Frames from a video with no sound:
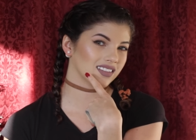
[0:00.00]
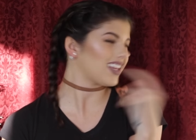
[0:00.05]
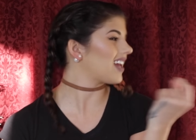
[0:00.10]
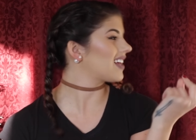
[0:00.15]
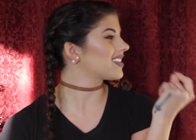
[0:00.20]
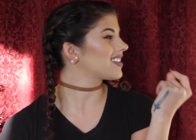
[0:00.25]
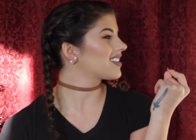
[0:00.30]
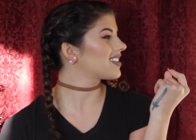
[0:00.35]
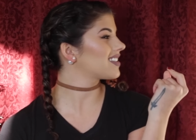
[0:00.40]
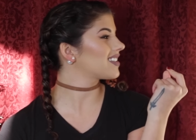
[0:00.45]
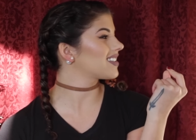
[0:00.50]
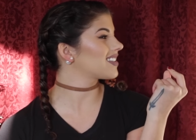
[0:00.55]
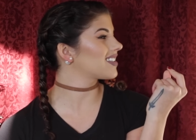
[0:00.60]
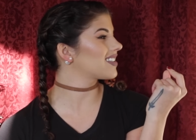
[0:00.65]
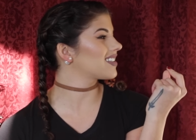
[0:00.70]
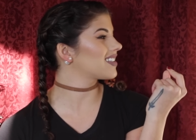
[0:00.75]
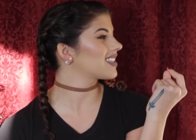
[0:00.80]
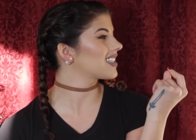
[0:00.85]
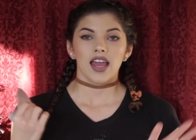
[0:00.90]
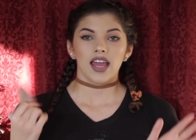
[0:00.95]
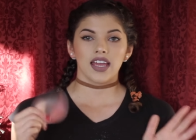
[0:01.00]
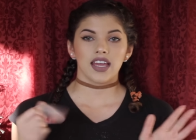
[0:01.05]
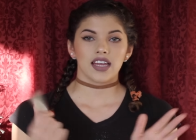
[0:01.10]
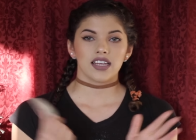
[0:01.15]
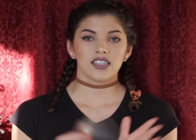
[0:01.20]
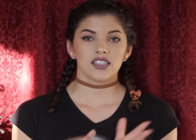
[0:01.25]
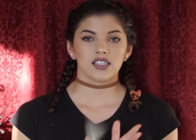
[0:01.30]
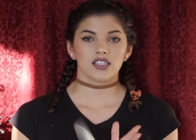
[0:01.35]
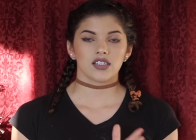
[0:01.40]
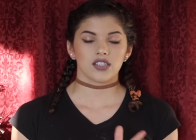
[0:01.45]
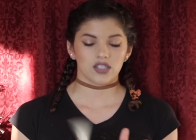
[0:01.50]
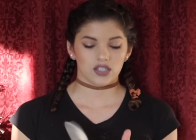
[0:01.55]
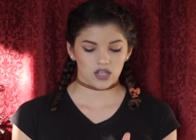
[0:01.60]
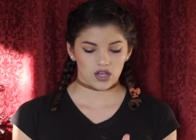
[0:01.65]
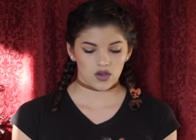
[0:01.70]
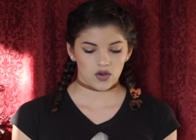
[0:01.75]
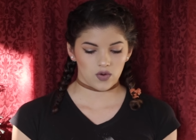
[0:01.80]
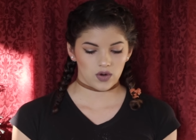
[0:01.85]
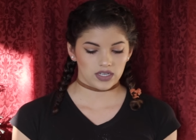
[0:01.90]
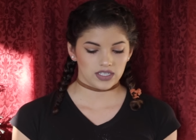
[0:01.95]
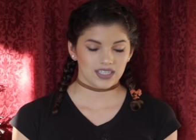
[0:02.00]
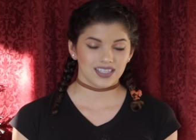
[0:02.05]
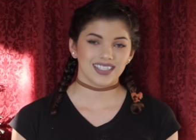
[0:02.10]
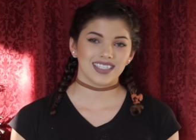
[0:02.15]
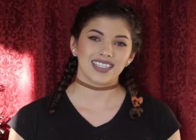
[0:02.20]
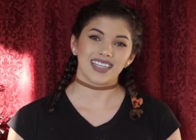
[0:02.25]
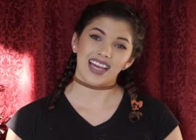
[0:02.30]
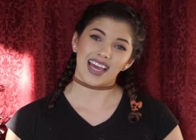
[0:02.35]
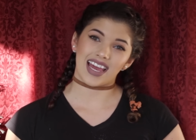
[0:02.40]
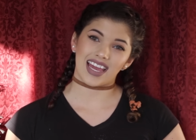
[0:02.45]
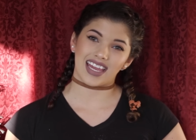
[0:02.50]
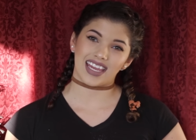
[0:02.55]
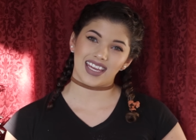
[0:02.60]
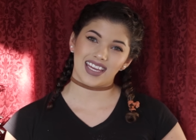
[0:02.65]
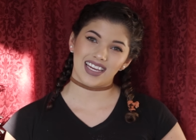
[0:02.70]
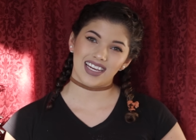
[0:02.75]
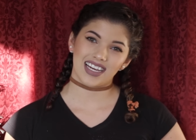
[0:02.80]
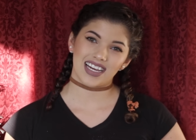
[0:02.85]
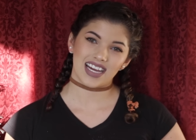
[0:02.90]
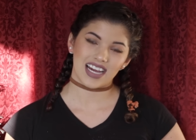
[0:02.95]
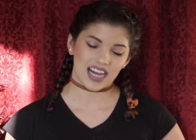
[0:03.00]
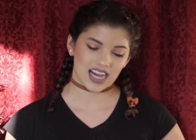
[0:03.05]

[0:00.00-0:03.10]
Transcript: Yes. Hey guys, so today,